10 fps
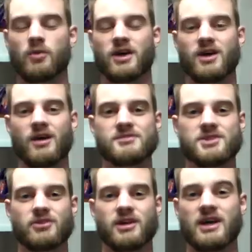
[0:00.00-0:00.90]
When it
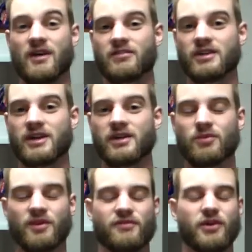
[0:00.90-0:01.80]
comes to recovery,
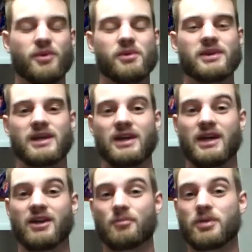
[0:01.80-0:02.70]
we're frequently
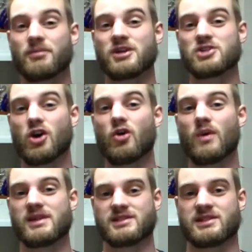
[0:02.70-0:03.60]
and pretty much
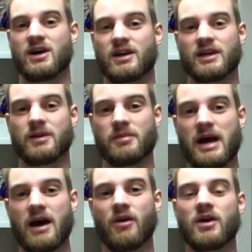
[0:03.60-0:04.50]
always talking
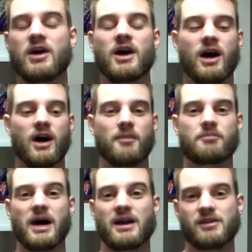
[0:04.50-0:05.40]
about
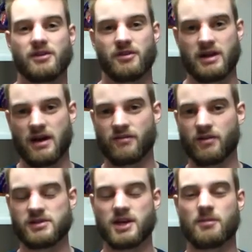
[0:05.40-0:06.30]
uh, bodily
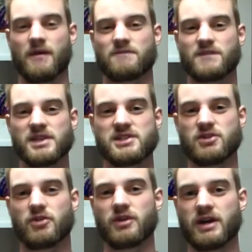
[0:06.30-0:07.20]
recovery. We're talking about
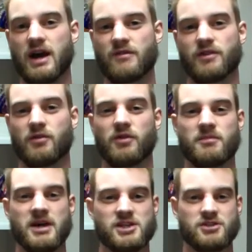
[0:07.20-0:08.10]
physical recovery. We
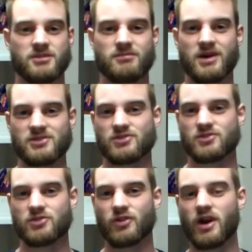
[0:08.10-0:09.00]
want to make sure the
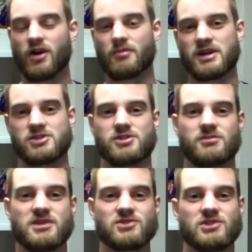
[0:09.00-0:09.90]
muscles grow, make sure
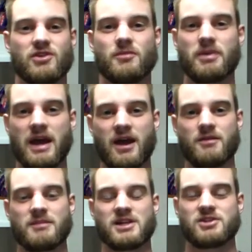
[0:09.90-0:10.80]
the muscles are
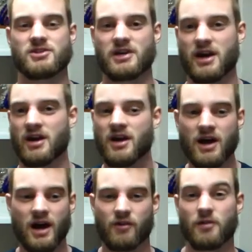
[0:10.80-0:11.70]
repaired, make sure they're
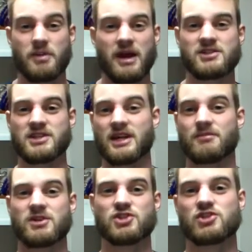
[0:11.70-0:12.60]
uh, repaired so they
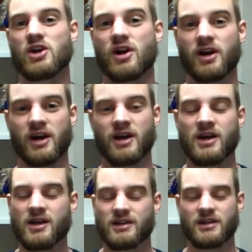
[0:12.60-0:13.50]
can be stronger
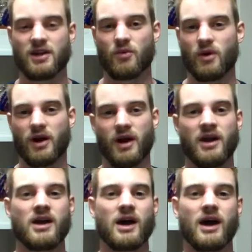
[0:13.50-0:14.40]
than they
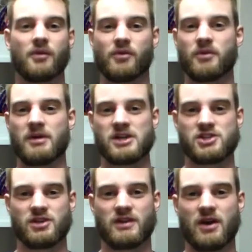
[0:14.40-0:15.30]
were. Uh, we want to make
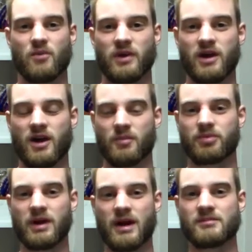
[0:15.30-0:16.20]
sure that we are
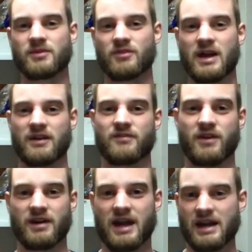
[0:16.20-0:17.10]
primed and ready
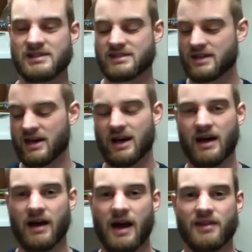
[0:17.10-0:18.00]
for our next
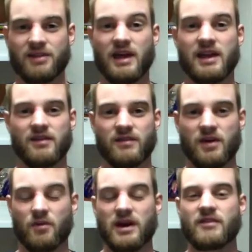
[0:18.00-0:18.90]
uh, athletic
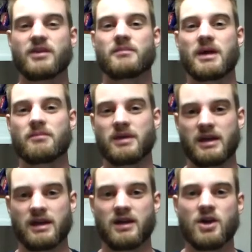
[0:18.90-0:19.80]
event, whatever it may
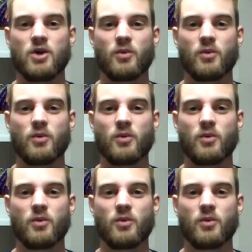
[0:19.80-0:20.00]
be.